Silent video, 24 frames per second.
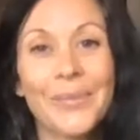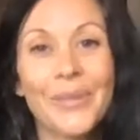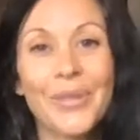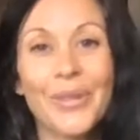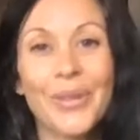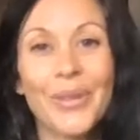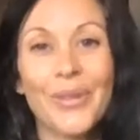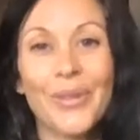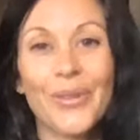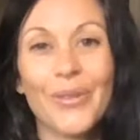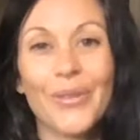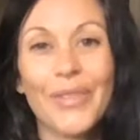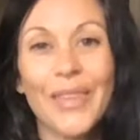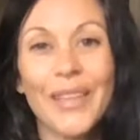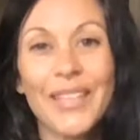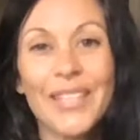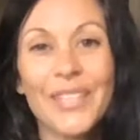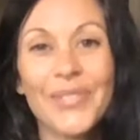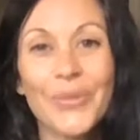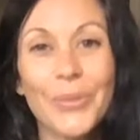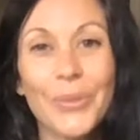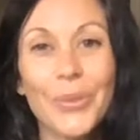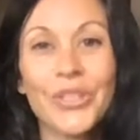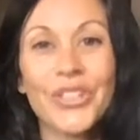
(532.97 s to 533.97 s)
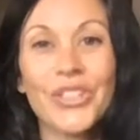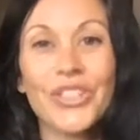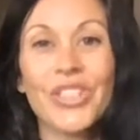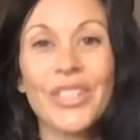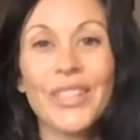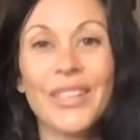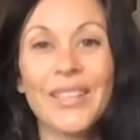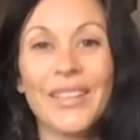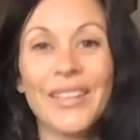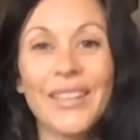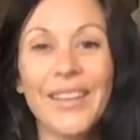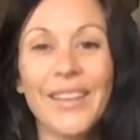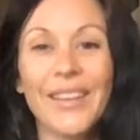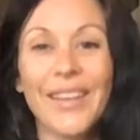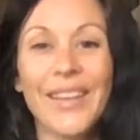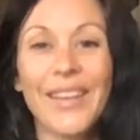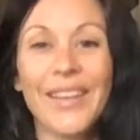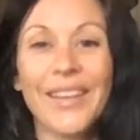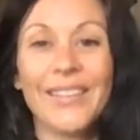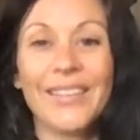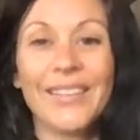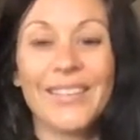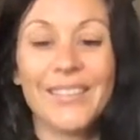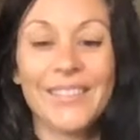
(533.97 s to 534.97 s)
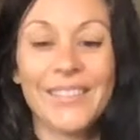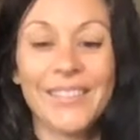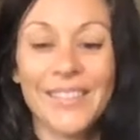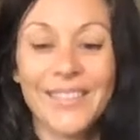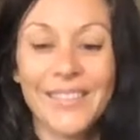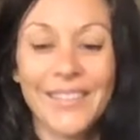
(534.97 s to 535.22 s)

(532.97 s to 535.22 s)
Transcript: So thanks for watching, and